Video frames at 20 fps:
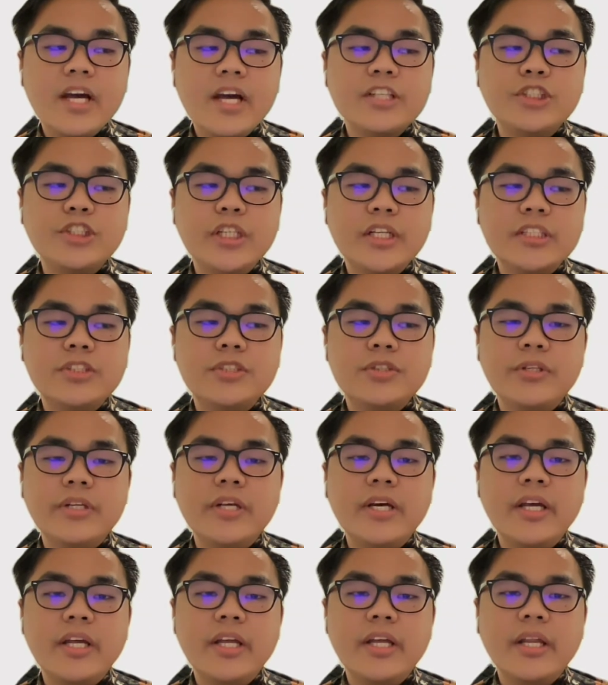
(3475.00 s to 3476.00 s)
adjust to
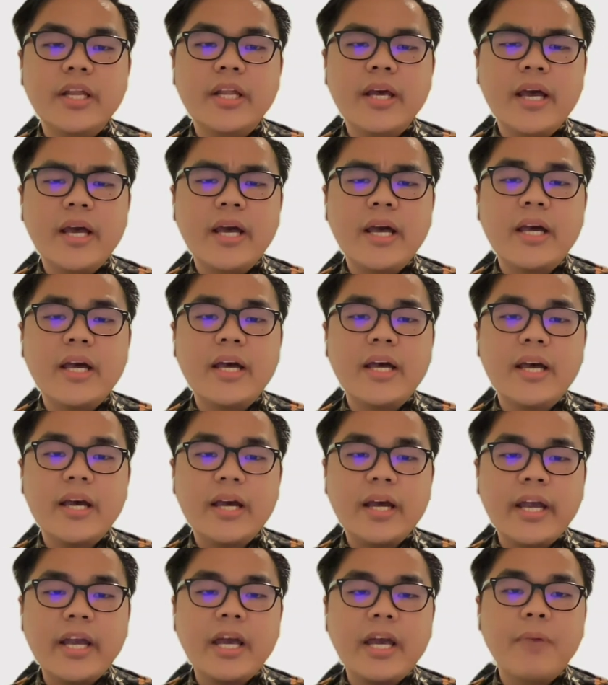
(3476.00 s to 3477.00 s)
the
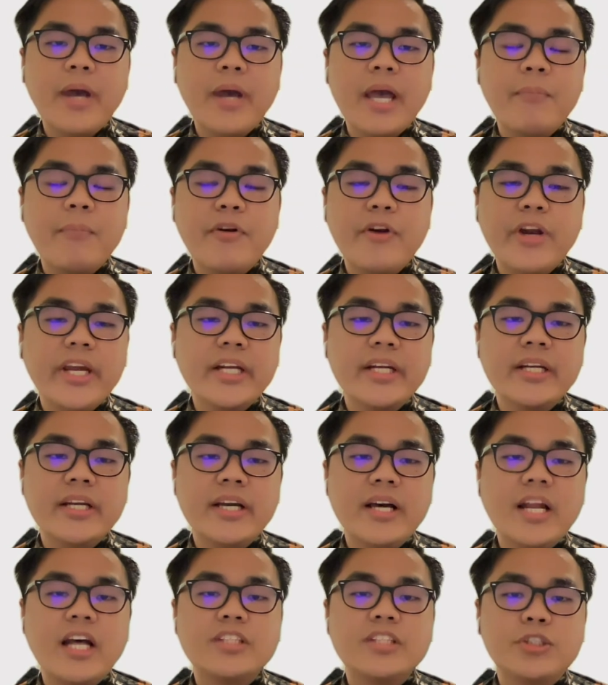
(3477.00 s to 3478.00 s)

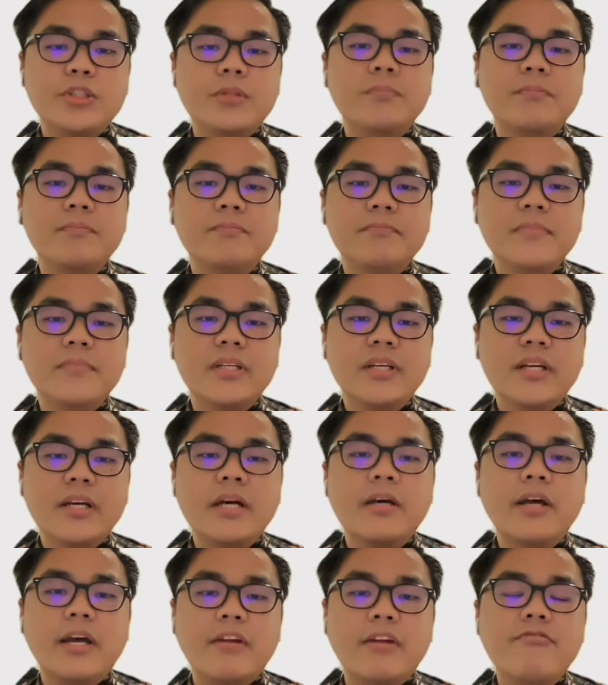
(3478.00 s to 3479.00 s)
American classroom
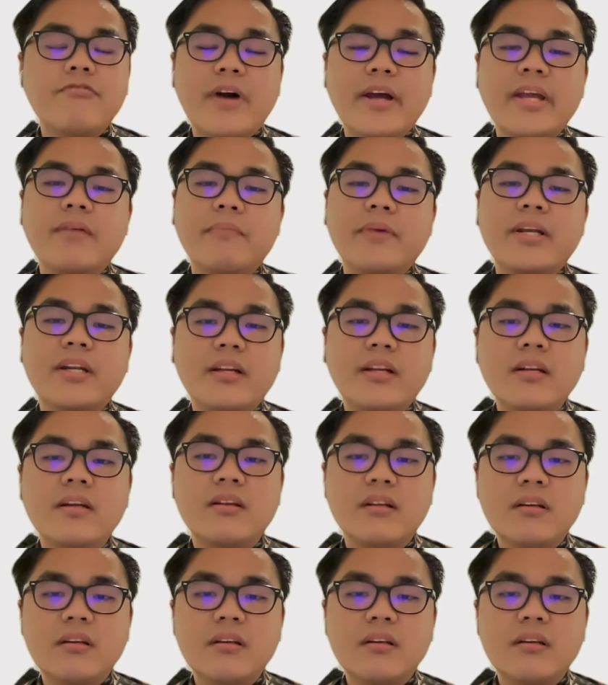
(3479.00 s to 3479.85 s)
environment.